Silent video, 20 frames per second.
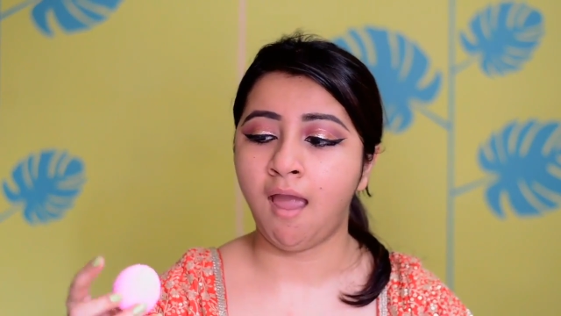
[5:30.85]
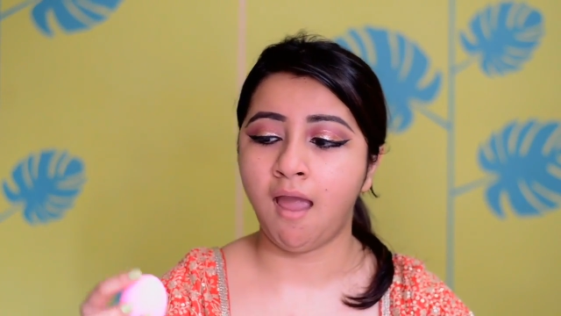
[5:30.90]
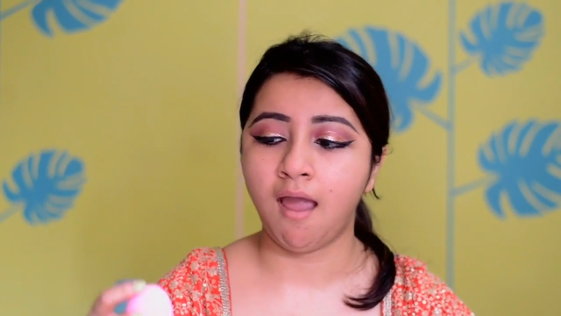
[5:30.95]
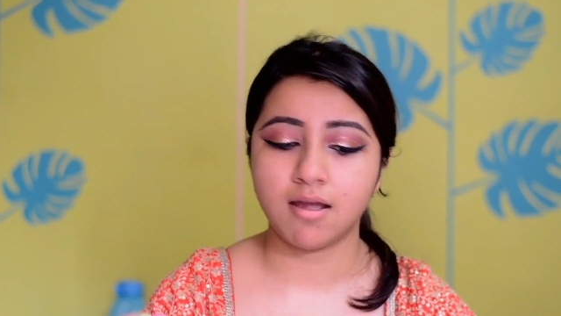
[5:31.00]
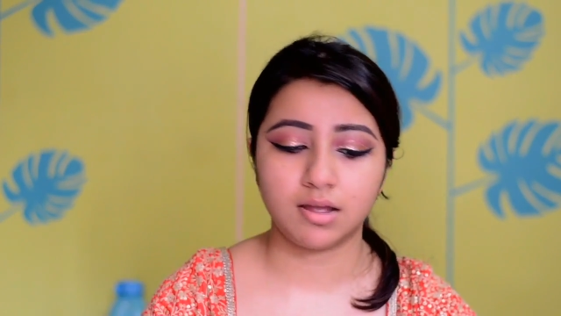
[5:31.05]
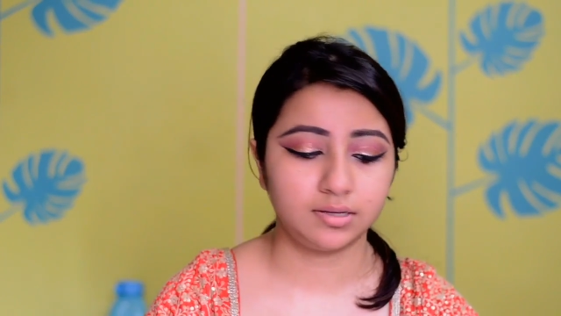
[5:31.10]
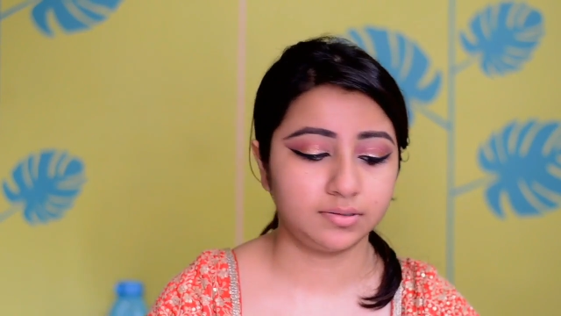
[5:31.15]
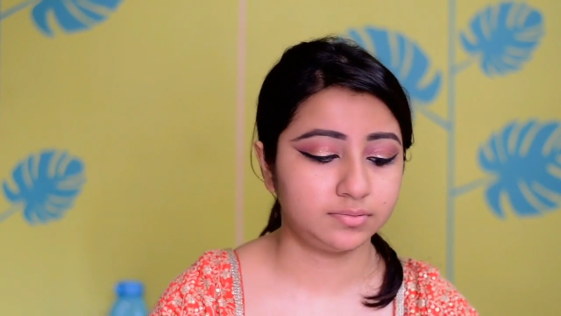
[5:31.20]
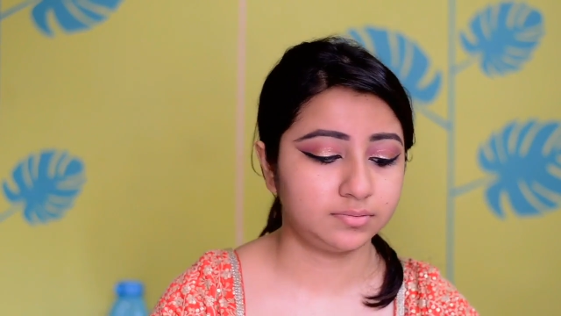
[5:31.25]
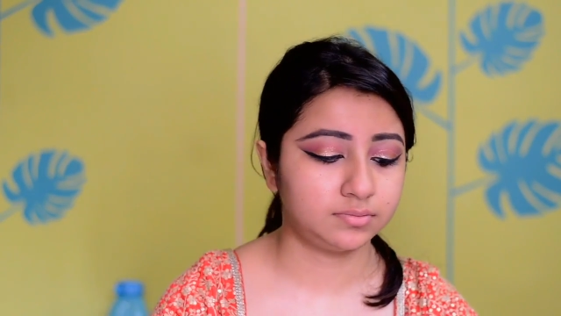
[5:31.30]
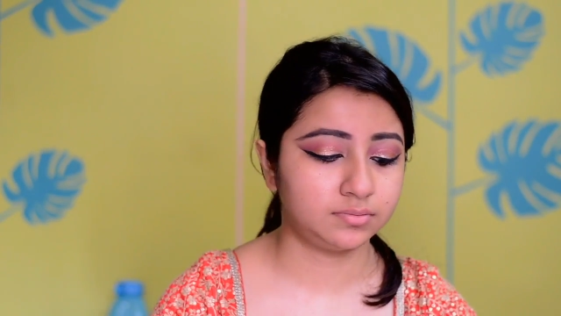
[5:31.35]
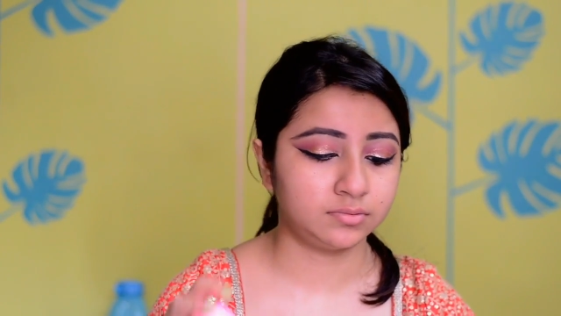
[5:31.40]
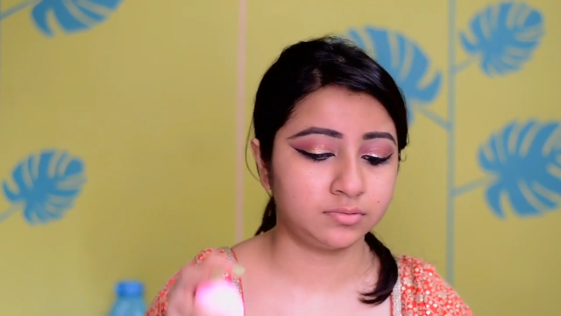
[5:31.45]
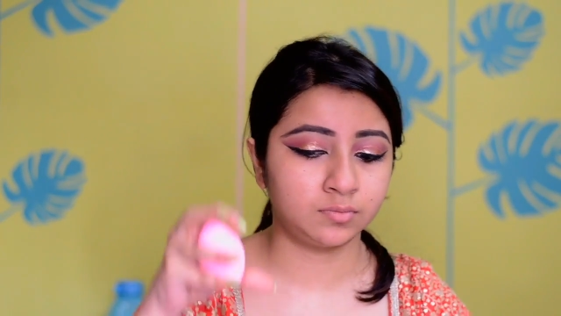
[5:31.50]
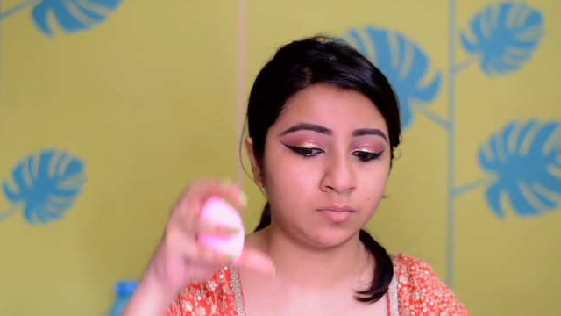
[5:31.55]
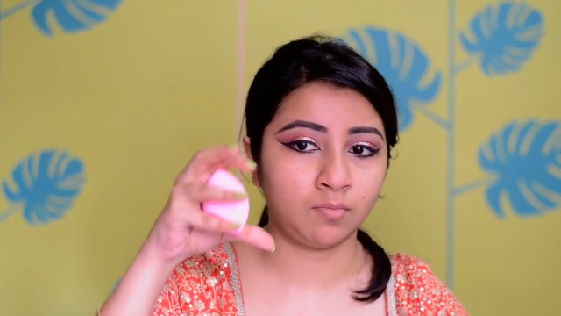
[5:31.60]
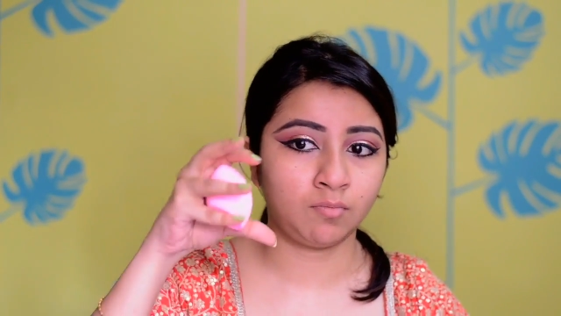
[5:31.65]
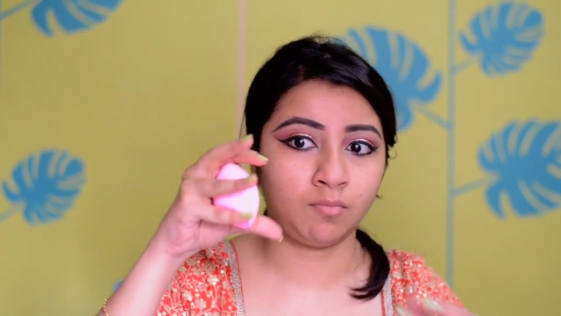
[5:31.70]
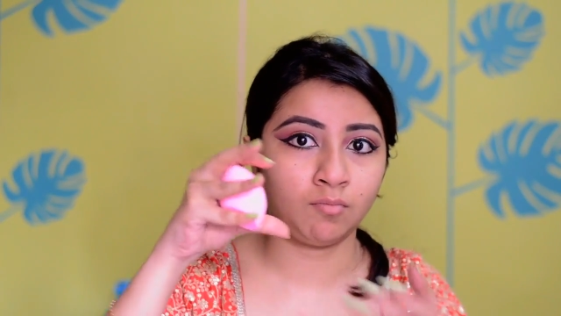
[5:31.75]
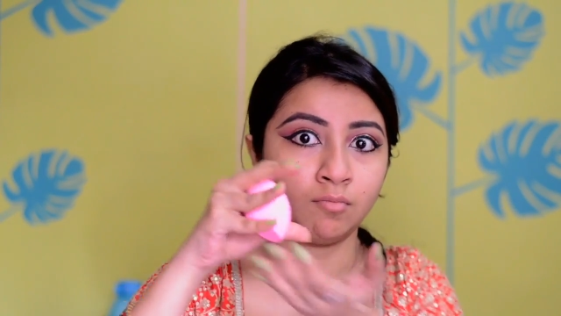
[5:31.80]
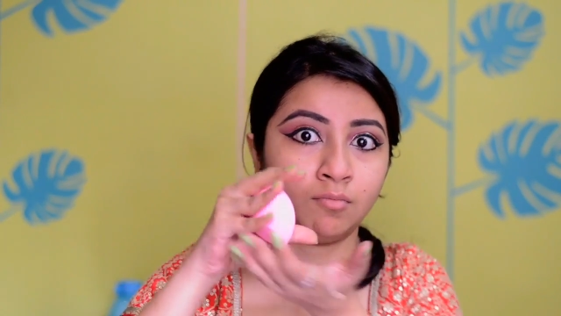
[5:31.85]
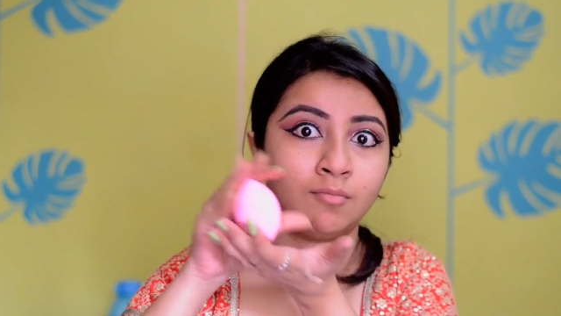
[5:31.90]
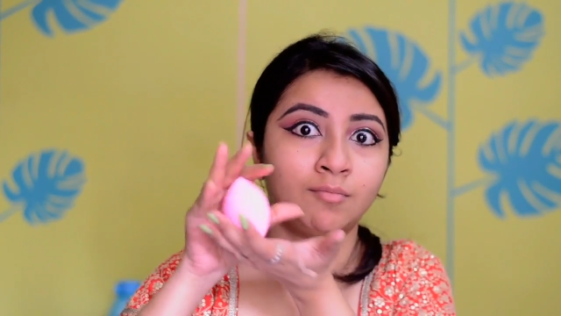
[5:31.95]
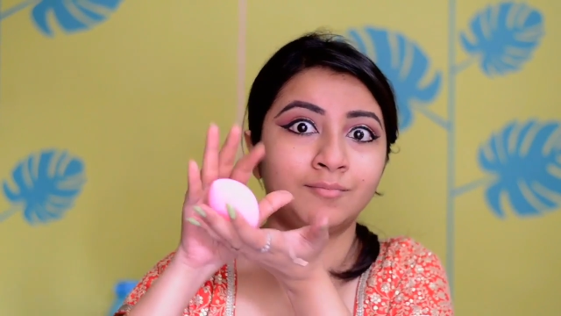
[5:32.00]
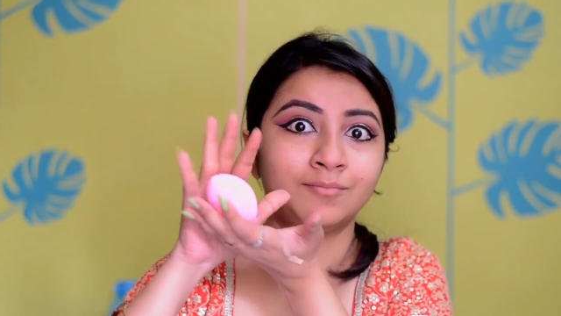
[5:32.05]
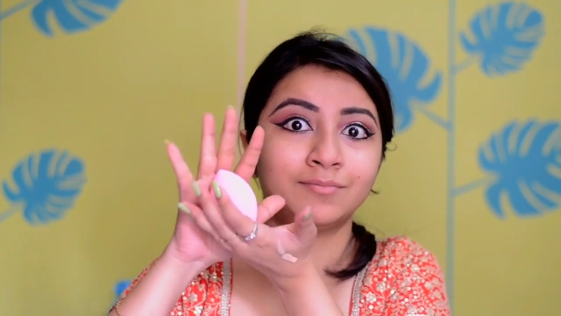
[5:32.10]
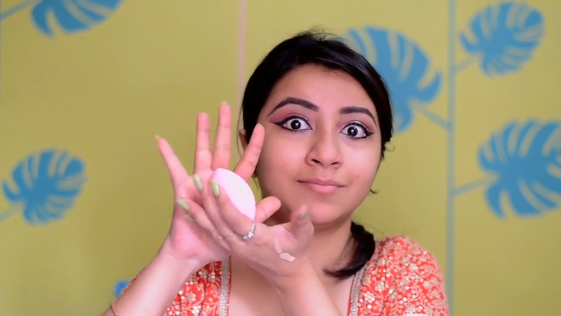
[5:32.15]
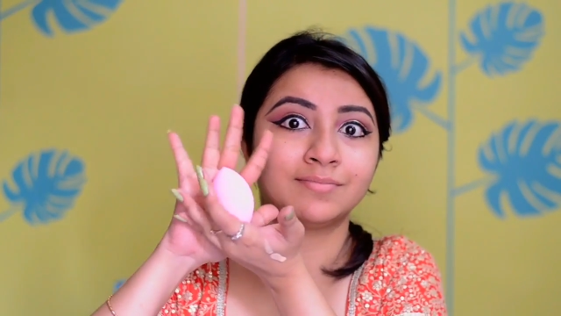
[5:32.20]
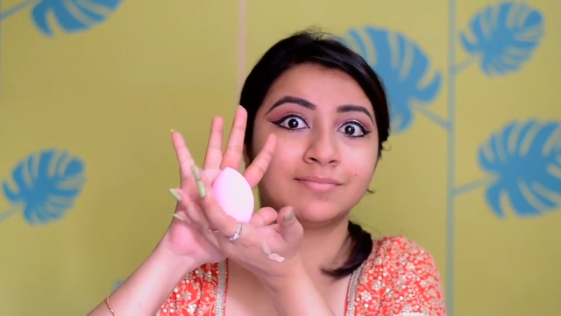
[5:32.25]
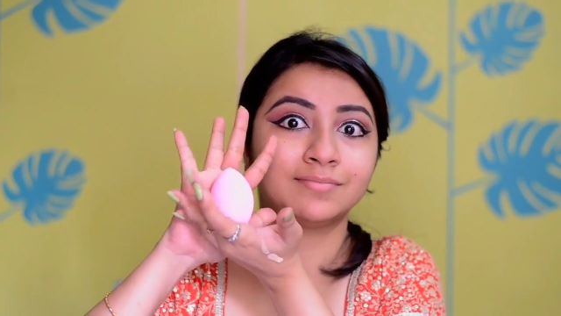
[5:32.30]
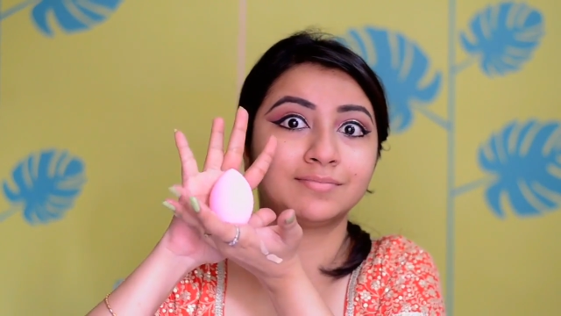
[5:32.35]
that's it. And this is the